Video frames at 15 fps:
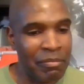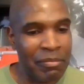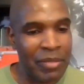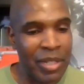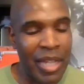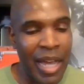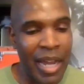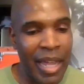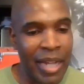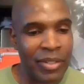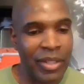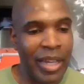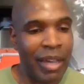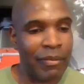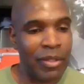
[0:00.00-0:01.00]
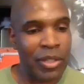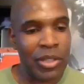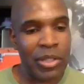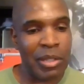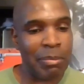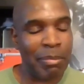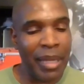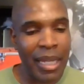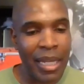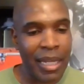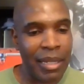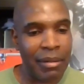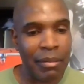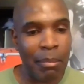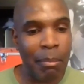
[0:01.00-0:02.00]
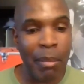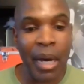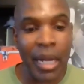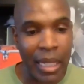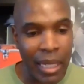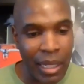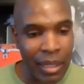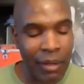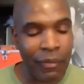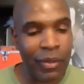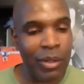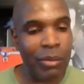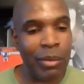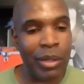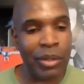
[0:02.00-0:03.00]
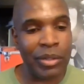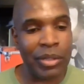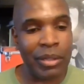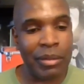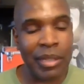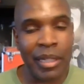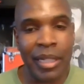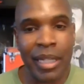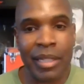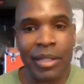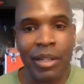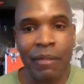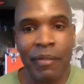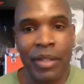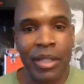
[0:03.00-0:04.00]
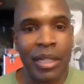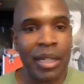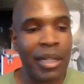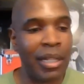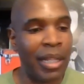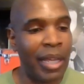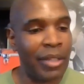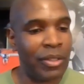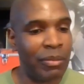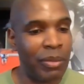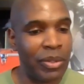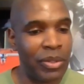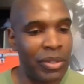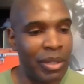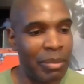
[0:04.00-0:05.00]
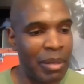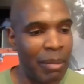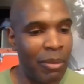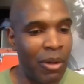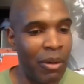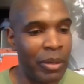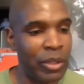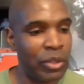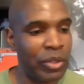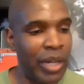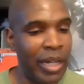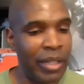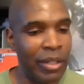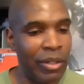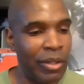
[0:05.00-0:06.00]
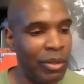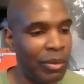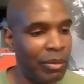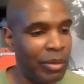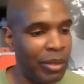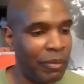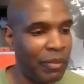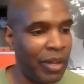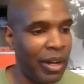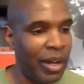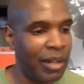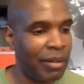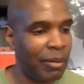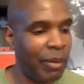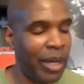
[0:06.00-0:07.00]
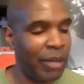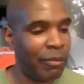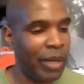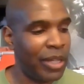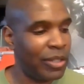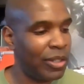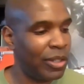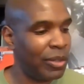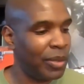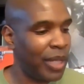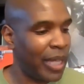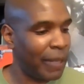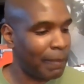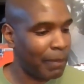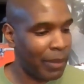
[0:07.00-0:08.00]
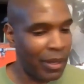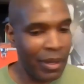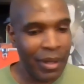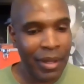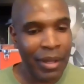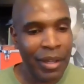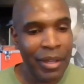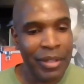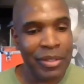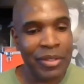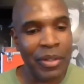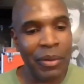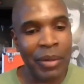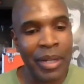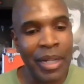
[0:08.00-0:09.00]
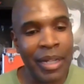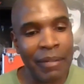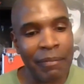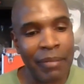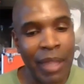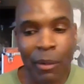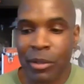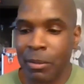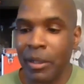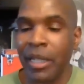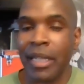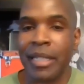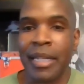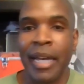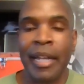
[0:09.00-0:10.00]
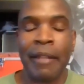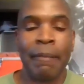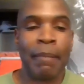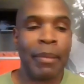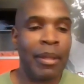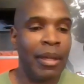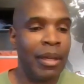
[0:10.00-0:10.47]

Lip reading: to not actually have to spend money, if you will, to get stuff into the collection, which is something I'm always trying to do, figure out a way, ways to do that. So that was pretty exciting.